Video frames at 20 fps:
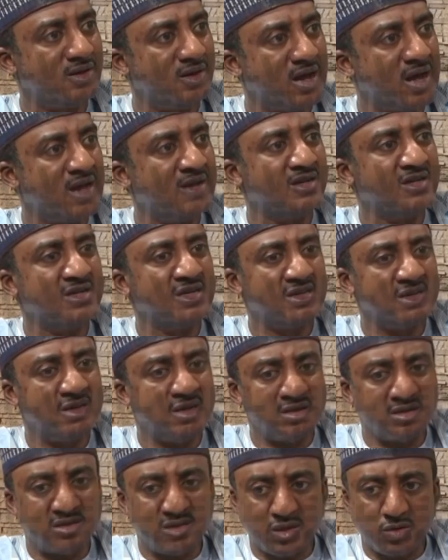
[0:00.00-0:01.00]
And they,
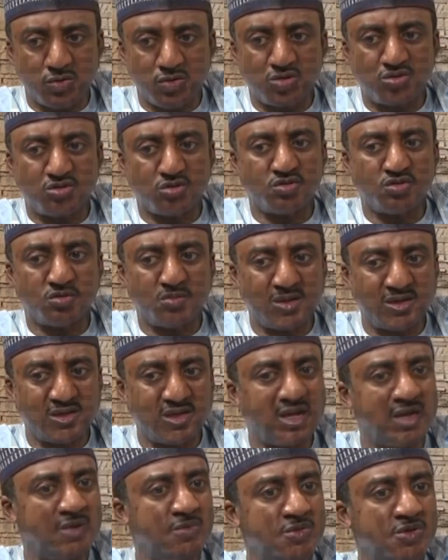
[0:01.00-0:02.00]
they, they got automatic
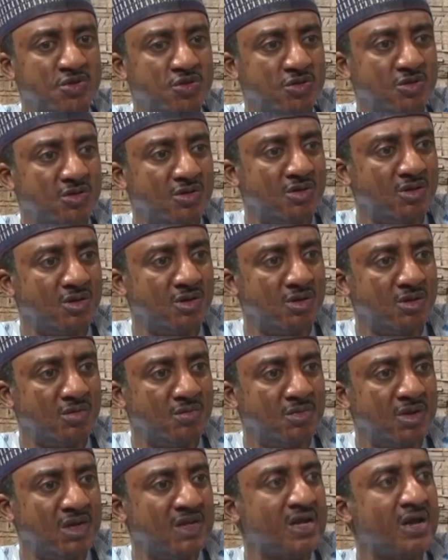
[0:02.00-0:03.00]
admission
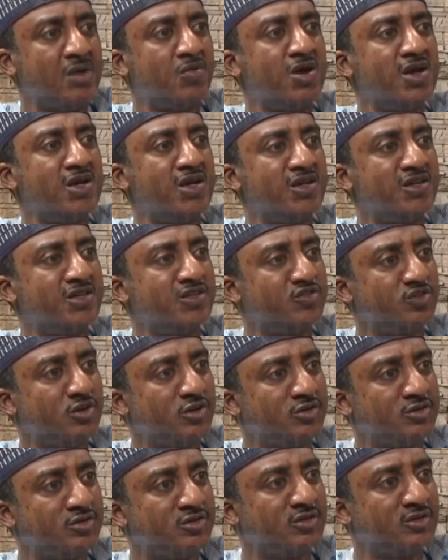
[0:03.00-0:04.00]
by their WAEC
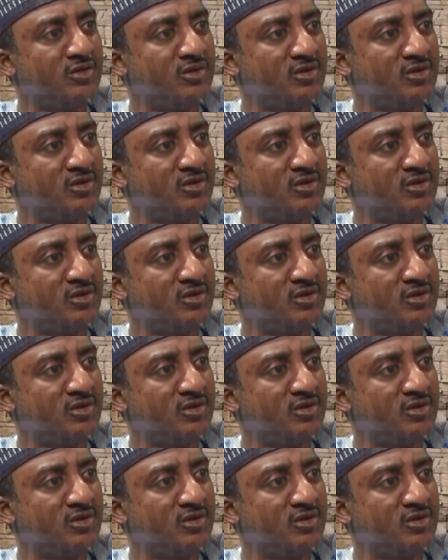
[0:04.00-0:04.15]
result.